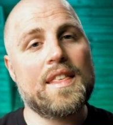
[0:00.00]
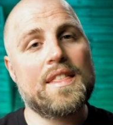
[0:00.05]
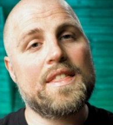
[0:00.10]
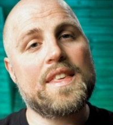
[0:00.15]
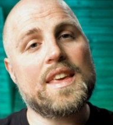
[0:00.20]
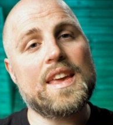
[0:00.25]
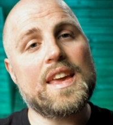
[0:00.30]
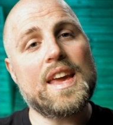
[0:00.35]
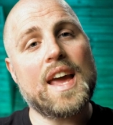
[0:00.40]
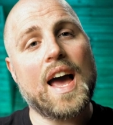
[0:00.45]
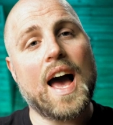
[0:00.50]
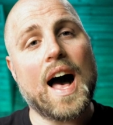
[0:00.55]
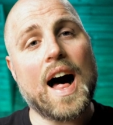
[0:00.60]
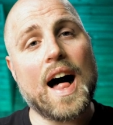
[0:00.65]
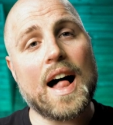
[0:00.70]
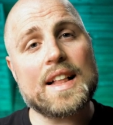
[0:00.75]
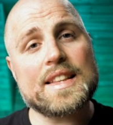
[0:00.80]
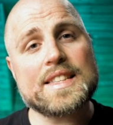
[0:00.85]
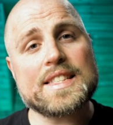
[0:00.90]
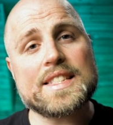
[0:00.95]
The
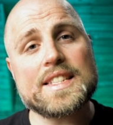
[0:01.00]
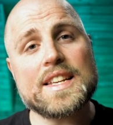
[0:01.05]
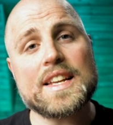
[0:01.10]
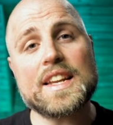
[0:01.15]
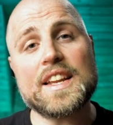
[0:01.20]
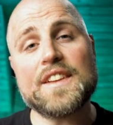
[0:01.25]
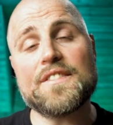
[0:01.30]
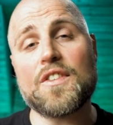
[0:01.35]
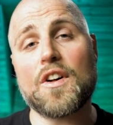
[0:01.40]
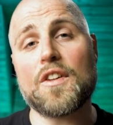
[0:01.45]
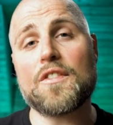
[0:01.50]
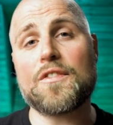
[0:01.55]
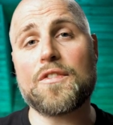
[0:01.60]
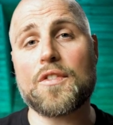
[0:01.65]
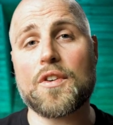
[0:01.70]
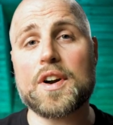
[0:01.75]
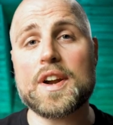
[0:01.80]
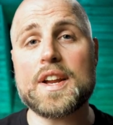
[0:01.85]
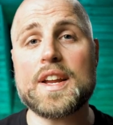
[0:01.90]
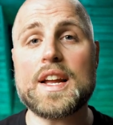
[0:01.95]
Halcyon Evolve
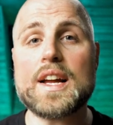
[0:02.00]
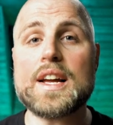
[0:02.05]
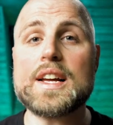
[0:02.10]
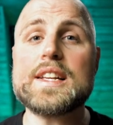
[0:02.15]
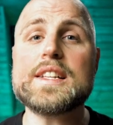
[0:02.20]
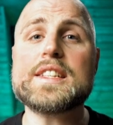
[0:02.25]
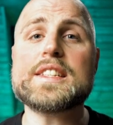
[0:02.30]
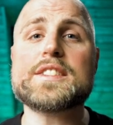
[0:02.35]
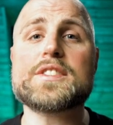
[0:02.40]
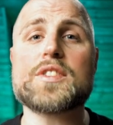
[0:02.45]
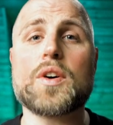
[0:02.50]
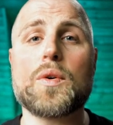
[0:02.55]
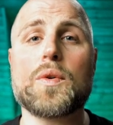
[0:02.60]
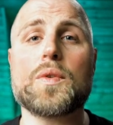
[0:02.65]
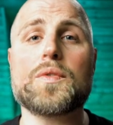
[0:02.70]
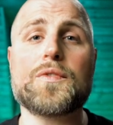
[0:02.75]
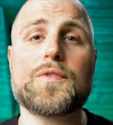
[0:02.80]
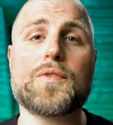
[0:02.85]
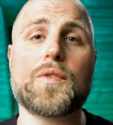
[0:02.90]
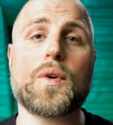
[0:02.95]
40 is
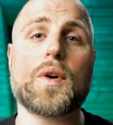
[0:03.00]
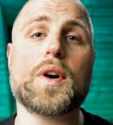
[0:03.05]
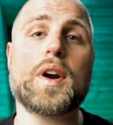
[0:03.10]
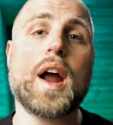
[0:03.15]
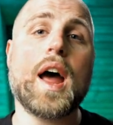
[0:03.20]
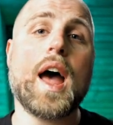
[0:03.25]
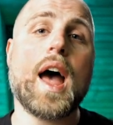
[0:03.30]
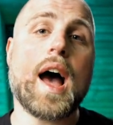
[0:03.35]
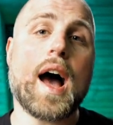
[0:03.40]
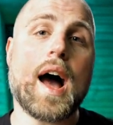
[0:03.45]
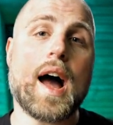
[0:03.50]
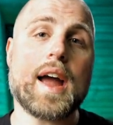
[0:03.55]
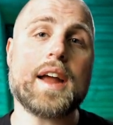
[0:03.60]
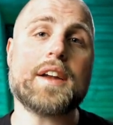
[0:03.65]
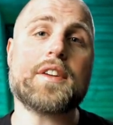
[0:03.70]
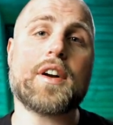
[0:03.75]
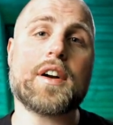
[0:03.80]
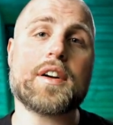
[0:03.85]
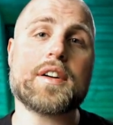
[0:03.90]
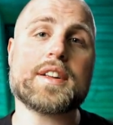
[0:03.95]
sold for
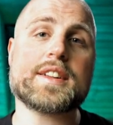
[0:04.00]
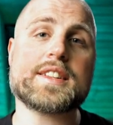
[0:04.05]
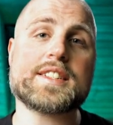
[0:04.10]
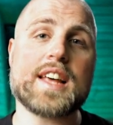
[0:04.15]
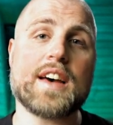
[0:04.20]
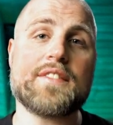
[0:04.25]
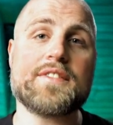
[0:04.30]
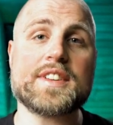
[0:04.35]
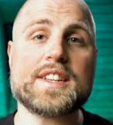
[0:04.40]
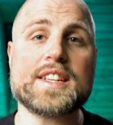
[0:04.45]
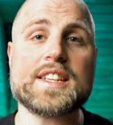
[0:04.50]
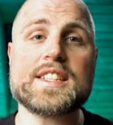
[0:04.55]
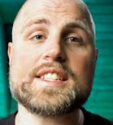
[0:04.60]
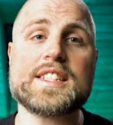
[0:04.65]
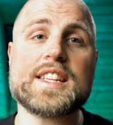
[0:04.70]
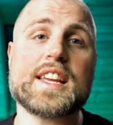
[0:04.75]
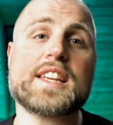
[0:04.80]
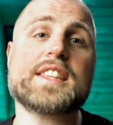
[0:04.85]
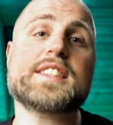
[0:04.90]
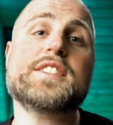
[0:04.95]

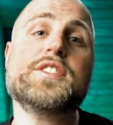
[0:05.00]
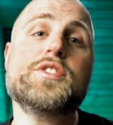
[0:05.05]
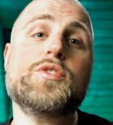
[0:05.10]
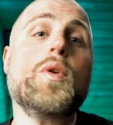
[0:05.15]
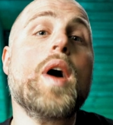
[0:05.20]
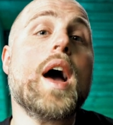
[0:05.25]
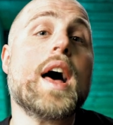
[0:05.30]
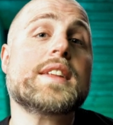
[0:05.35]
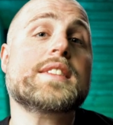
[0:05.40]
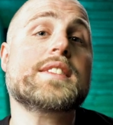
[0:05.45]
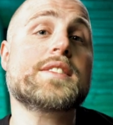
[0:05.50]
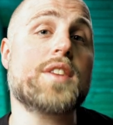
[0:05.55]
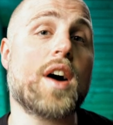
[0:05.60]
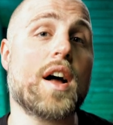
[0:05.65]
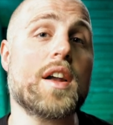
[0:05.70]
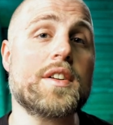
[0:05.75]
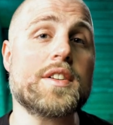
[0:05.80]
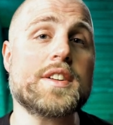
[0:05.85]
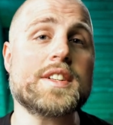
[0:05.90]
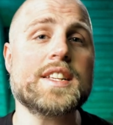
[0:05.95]
876 US
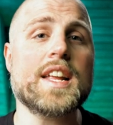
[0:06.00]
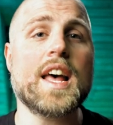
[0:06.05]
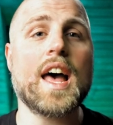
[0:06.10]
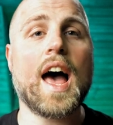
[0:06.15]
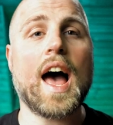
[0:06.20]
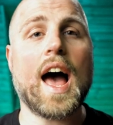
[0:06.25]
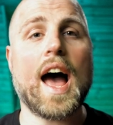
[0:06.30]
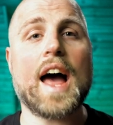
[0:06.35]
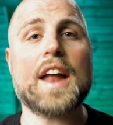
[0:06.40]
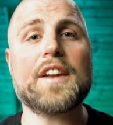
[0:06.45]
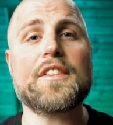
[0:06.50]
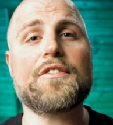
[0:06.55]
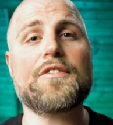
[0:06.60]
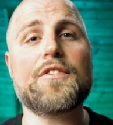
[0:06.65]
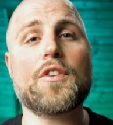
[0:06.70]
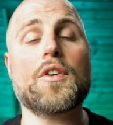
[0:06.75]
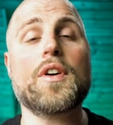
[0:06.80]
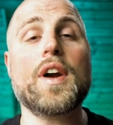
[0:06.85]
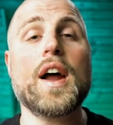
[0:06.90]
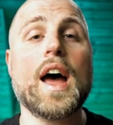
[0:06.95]
dollars and
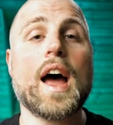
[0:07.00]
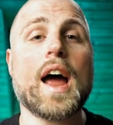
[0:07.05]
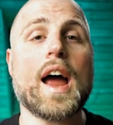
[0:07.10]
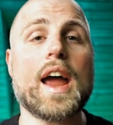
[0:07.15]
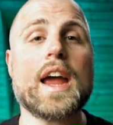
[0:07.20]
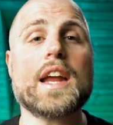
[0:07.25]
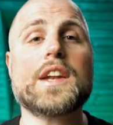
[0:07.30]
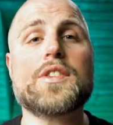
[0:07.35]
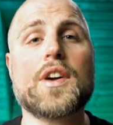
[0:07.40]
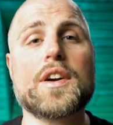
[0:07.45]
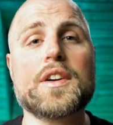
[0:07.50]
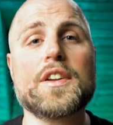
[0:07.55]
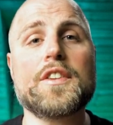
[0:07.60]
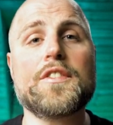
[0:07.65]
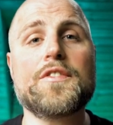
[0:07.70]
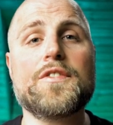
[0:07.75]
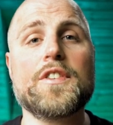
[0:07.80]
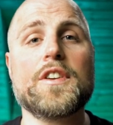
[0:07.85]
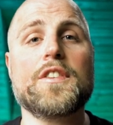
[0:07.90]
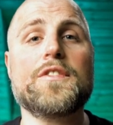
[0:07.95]
for
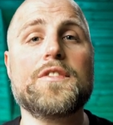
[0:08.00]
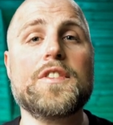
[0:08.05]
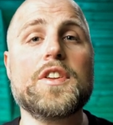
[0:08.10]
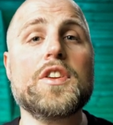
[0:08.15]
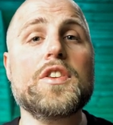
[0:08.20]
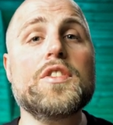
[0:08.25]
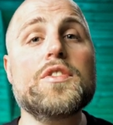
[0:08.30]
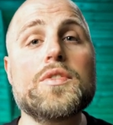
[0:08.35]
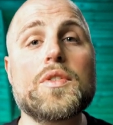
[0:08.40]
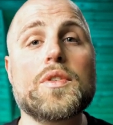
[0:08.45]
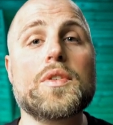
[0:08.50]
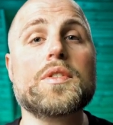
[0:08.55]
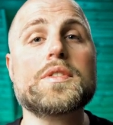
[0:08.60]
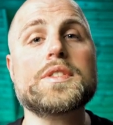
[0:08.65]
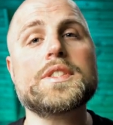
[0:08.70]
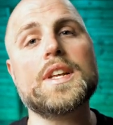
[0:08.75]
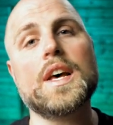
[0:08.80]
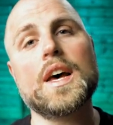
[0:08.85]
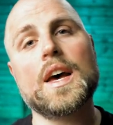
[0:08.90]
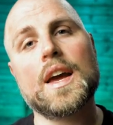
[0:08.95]
850
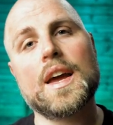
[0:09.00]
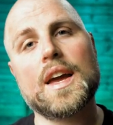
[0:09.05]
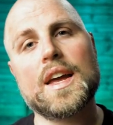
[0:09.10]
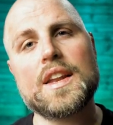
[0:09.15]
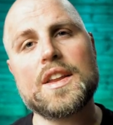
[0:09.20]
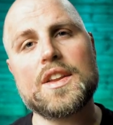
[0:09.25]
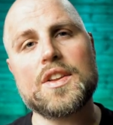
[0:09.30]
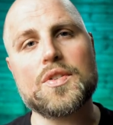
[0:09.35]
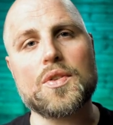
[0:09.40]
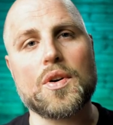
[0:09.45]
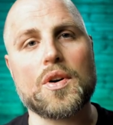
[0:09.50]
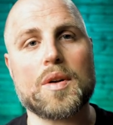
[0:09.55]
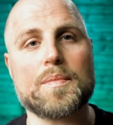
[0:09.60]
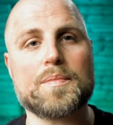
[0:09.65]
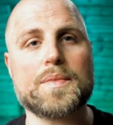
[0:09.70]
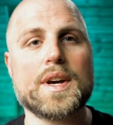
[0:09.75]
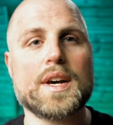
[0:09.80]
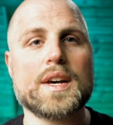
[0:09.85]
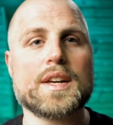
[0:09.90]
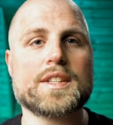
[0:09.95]
euros in
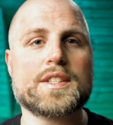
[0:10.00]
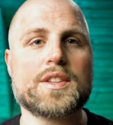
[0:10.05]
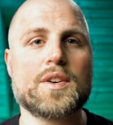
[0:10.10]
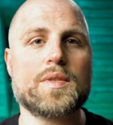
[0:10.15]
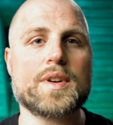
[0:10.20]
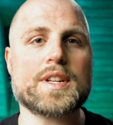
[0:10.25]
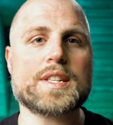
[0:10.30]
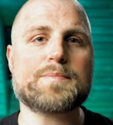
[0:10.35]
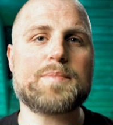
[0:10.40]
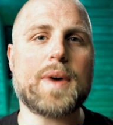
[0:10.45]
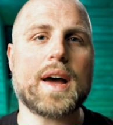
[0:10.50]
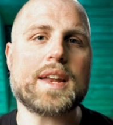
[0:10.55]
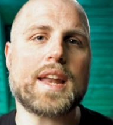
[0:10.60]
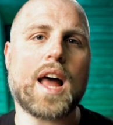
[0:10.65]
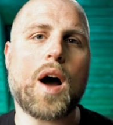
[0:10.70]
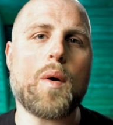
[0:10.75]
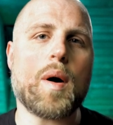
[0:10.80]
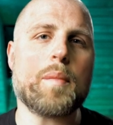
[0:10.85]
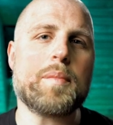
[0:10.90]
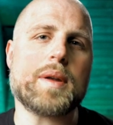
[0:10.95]
Europe. So it's by
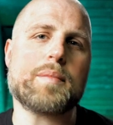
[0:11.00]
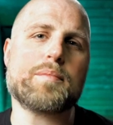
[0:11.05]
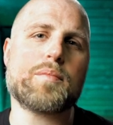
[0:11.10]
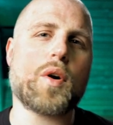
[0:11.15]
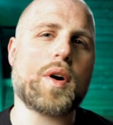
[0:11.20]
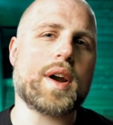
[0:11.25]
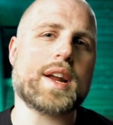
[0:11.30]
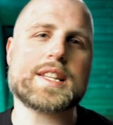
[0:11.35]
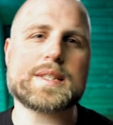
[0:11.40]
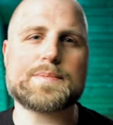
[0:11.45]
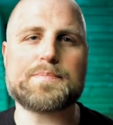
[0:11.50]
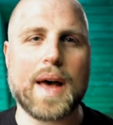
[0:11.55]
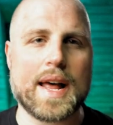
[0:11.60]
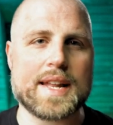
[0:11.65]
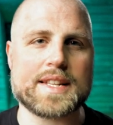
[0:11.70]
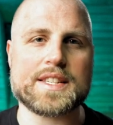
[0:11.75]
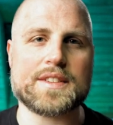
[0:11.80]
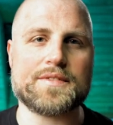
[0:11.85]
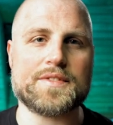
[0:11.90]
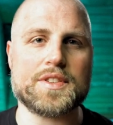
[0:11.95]
now a bit more
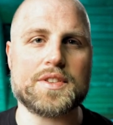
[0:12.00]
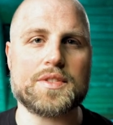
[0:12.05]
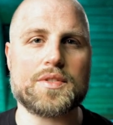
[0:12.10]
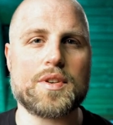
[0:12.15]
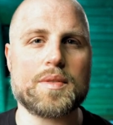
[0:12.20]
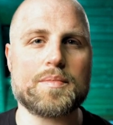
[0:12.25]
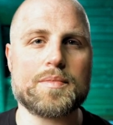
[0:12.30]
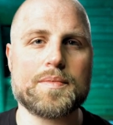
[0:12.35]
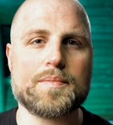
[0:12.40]
expensive in Europe.